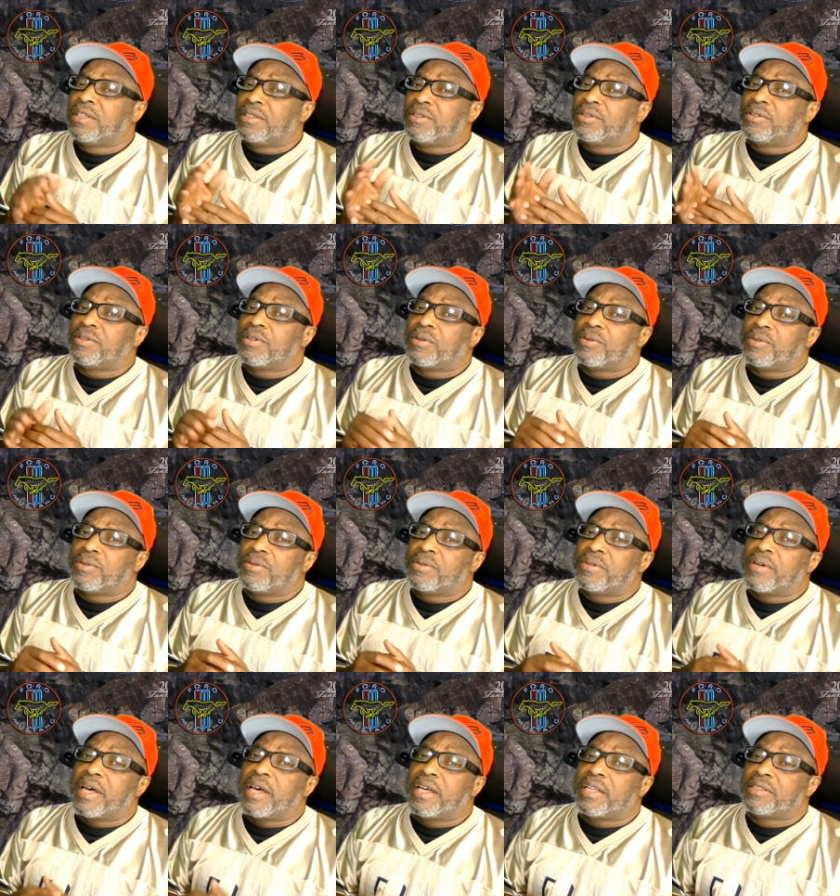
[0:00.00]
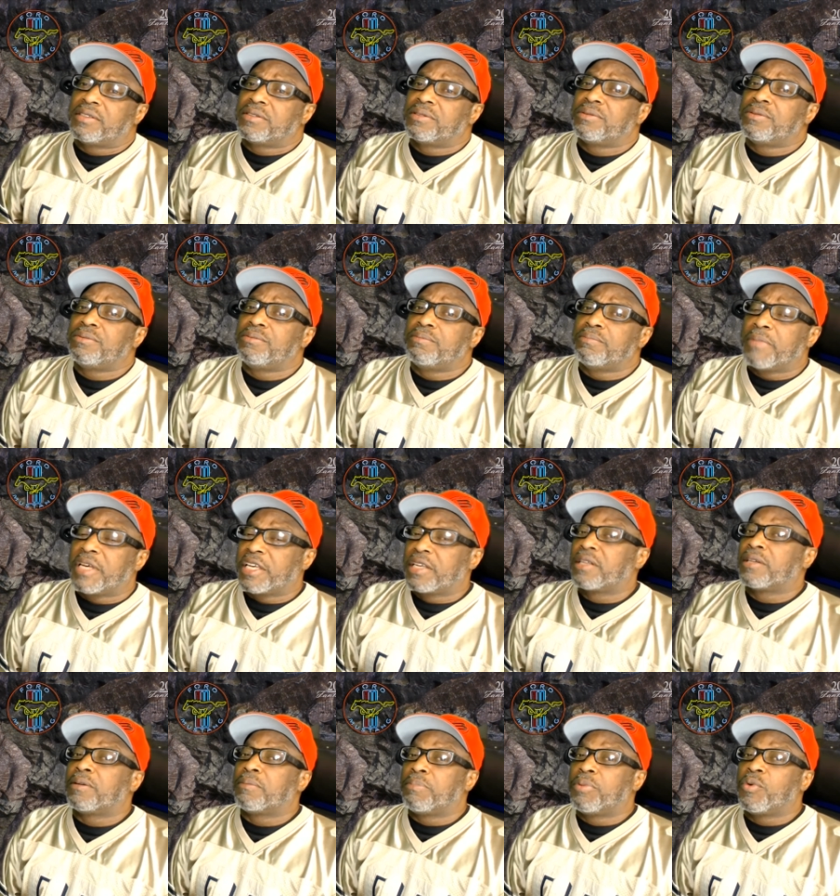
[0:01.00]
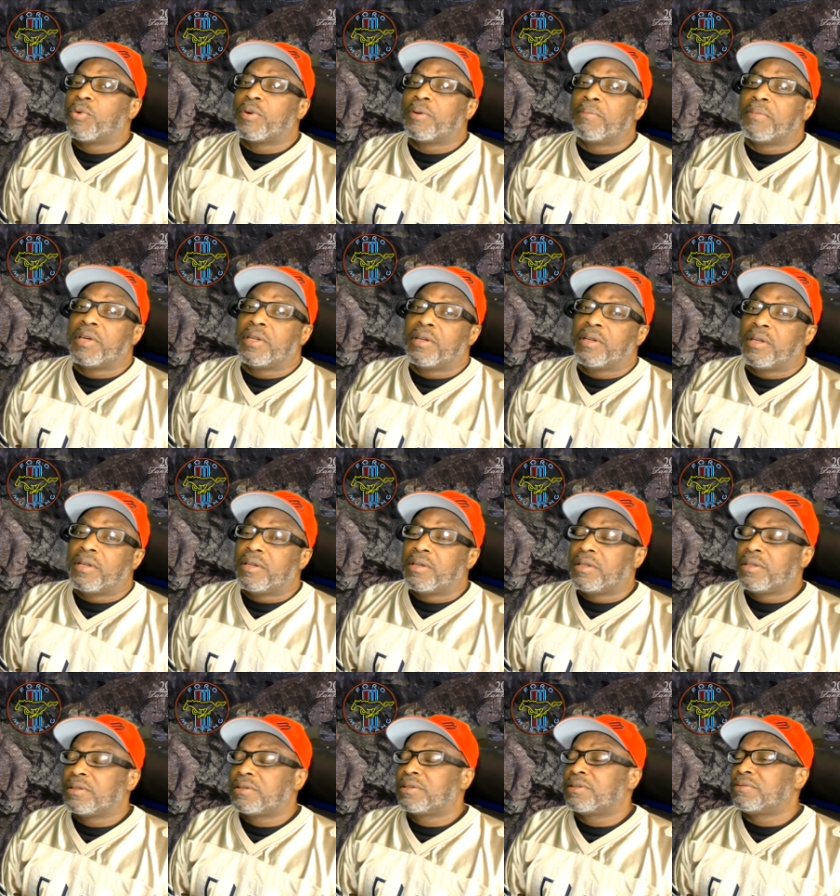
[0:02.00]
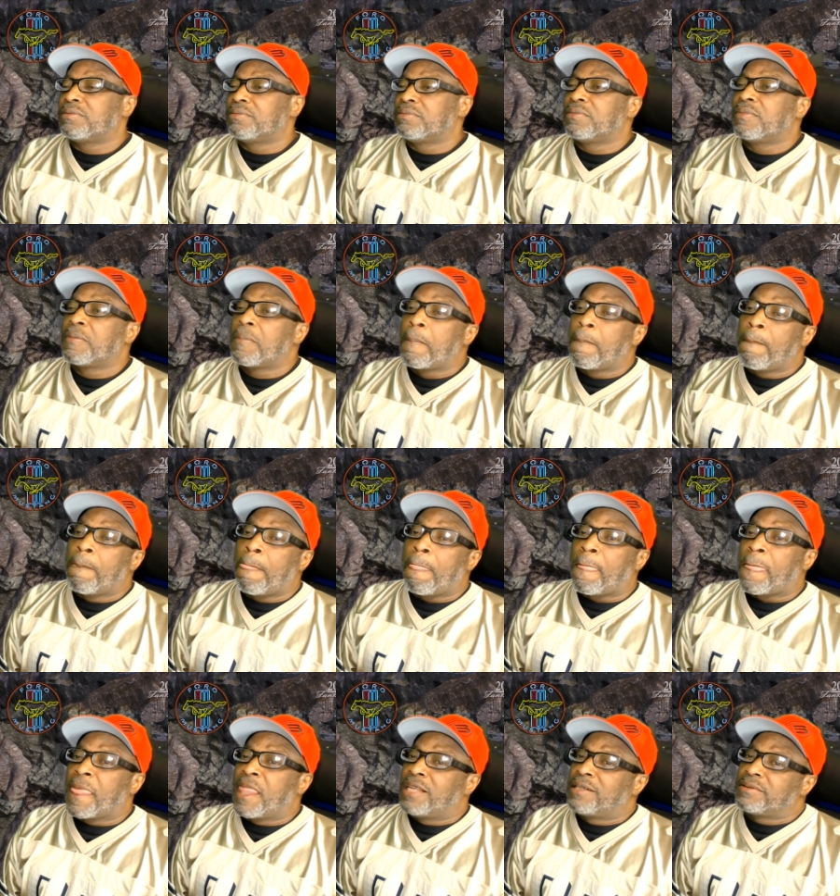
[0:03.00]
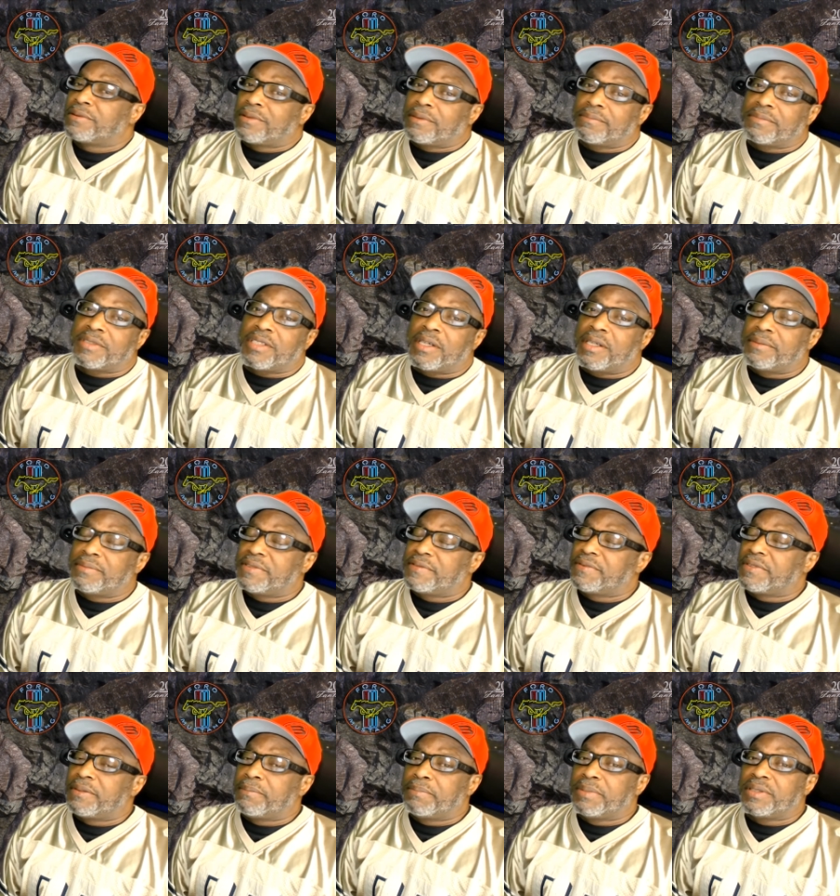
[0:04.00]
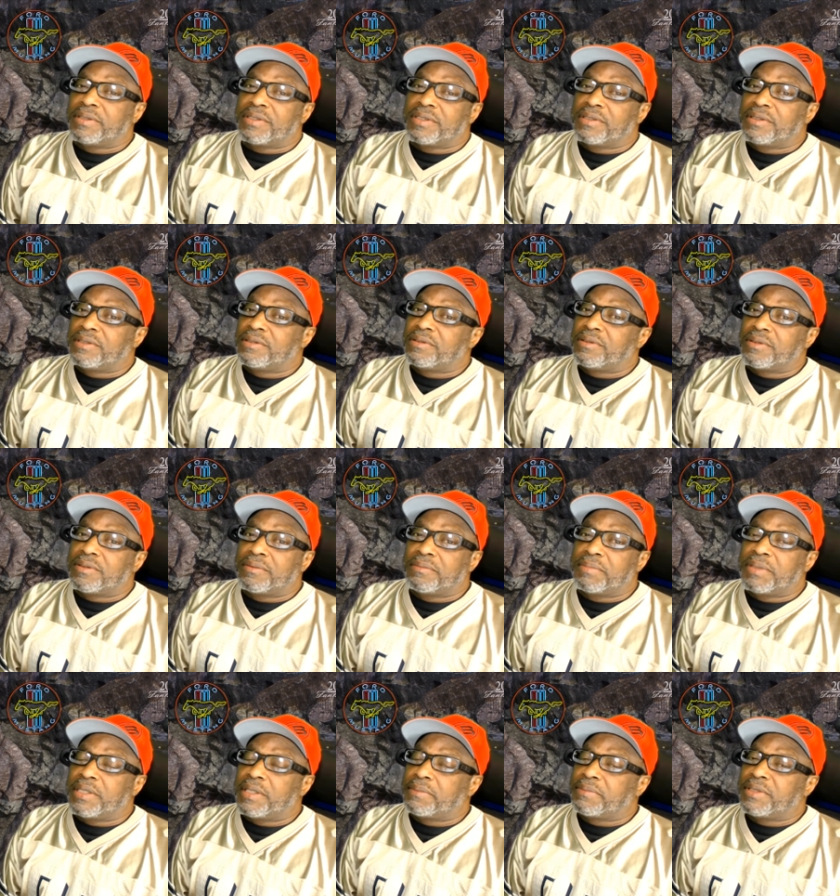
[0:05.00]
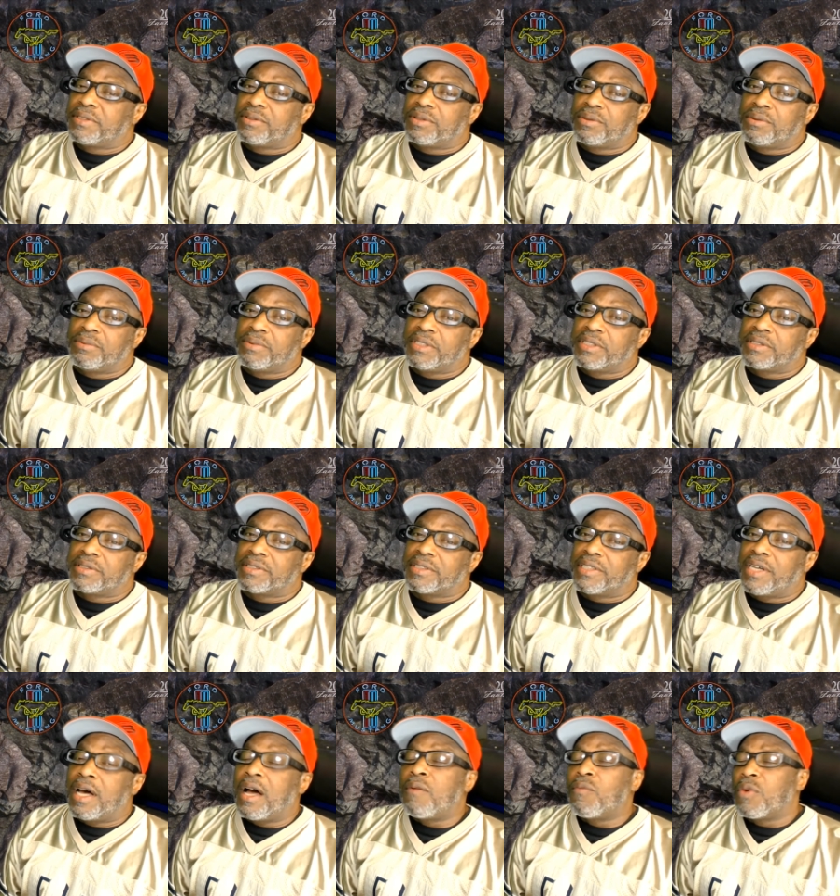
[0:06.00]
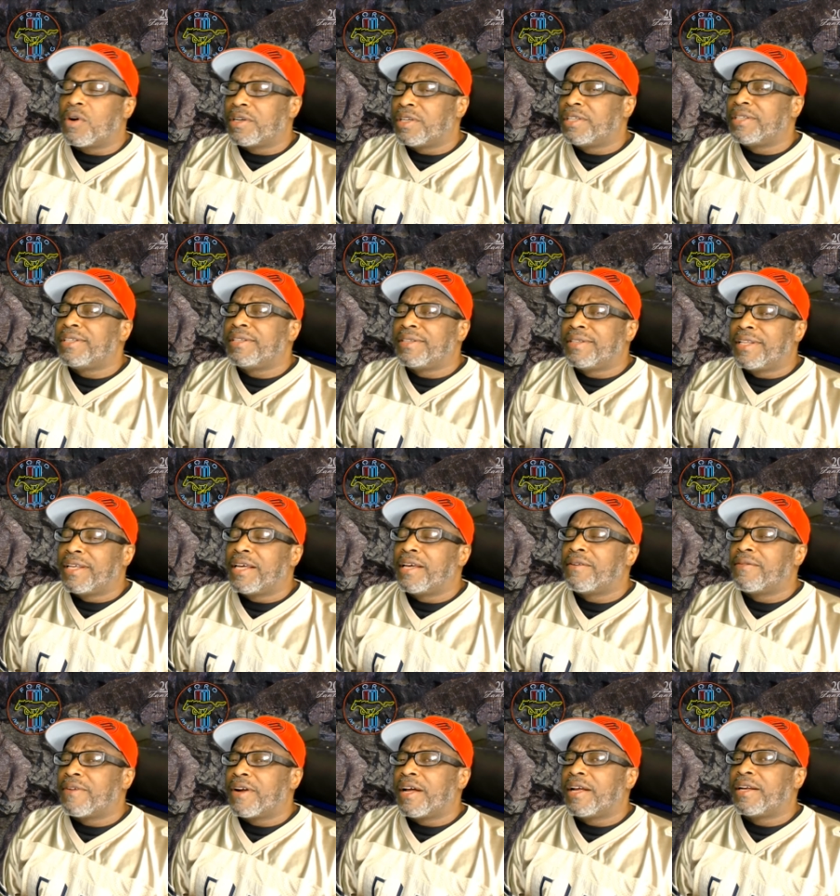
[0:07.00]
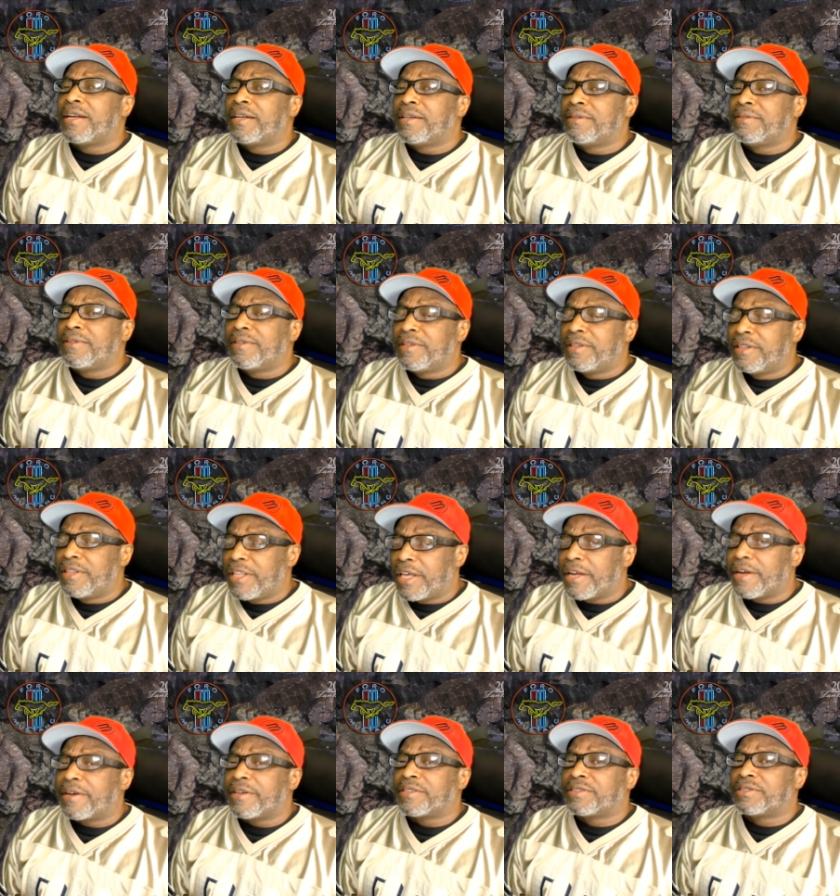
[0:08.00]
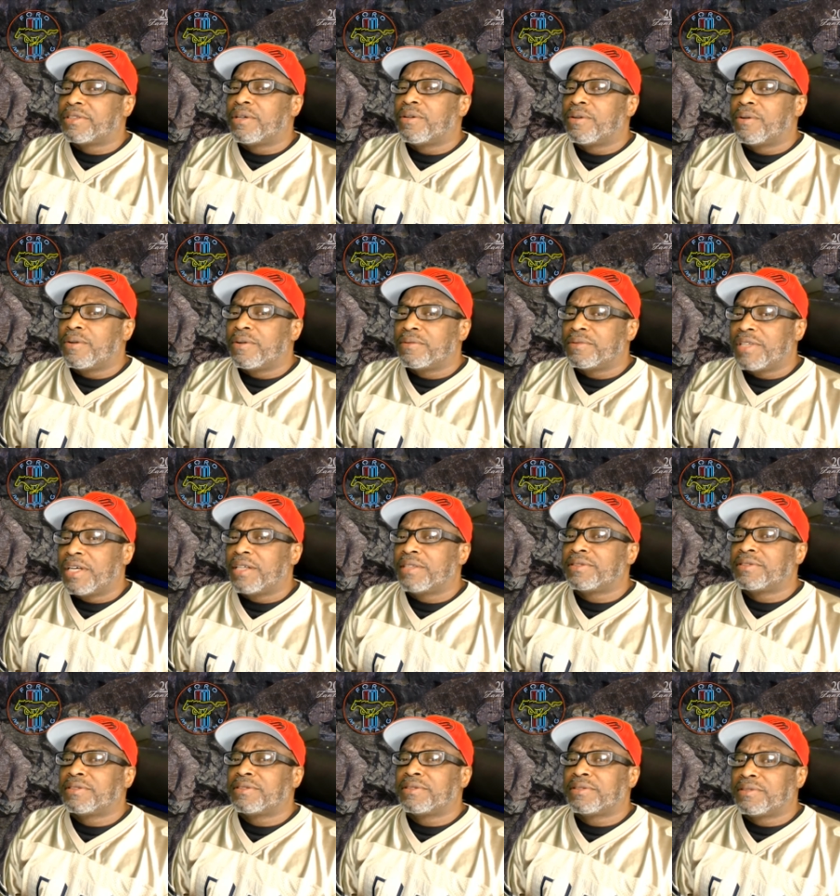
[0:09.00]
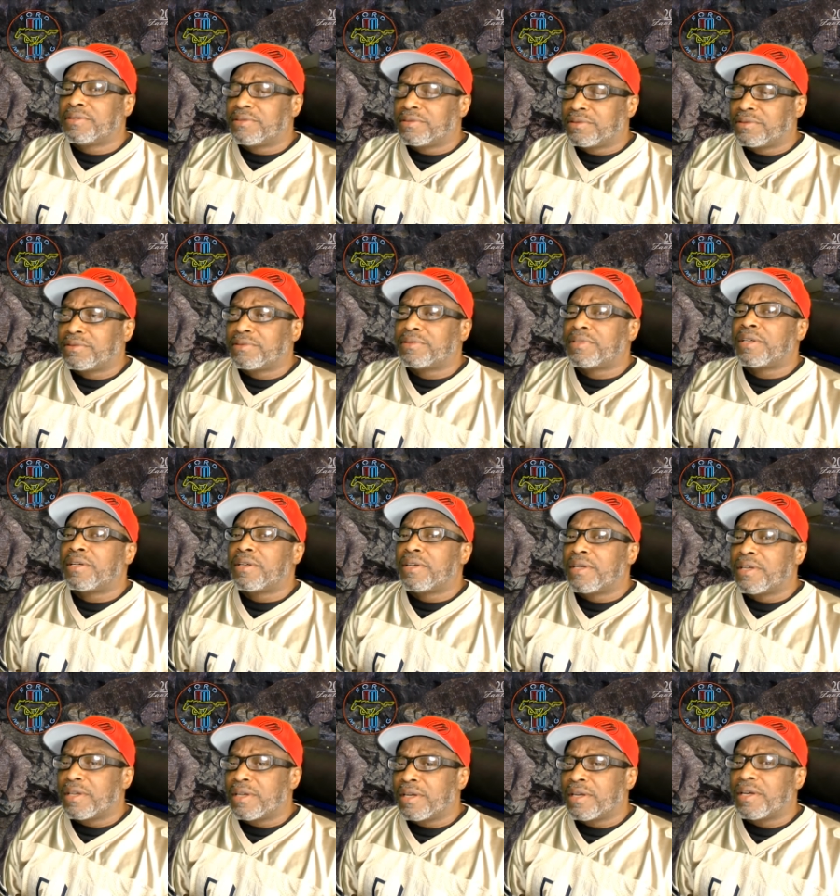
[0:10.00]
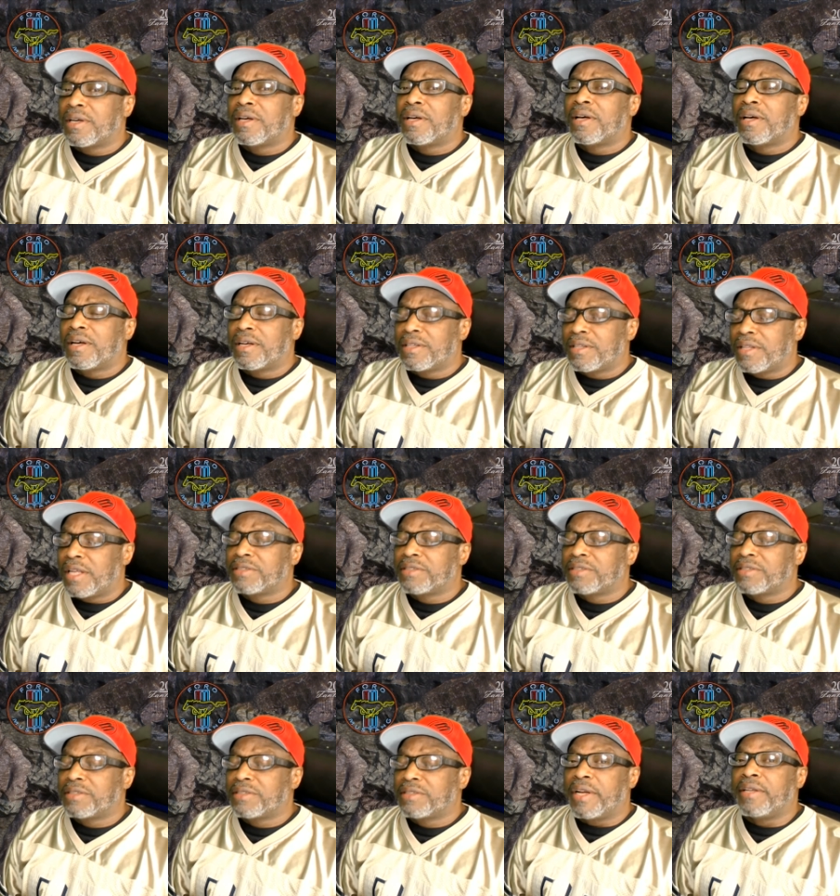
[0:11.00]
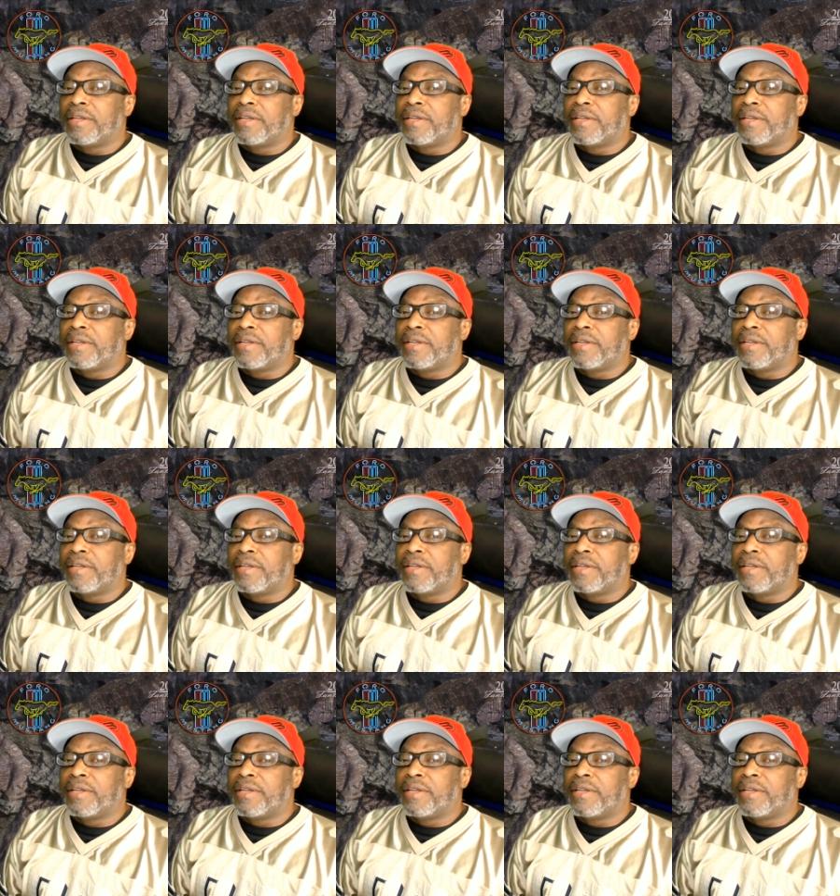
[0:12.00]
You know, you had to make an appointment, and it can sometimes, if they're busy, you know, be up to 2 weeks. And I wanted it then right there, so that's great.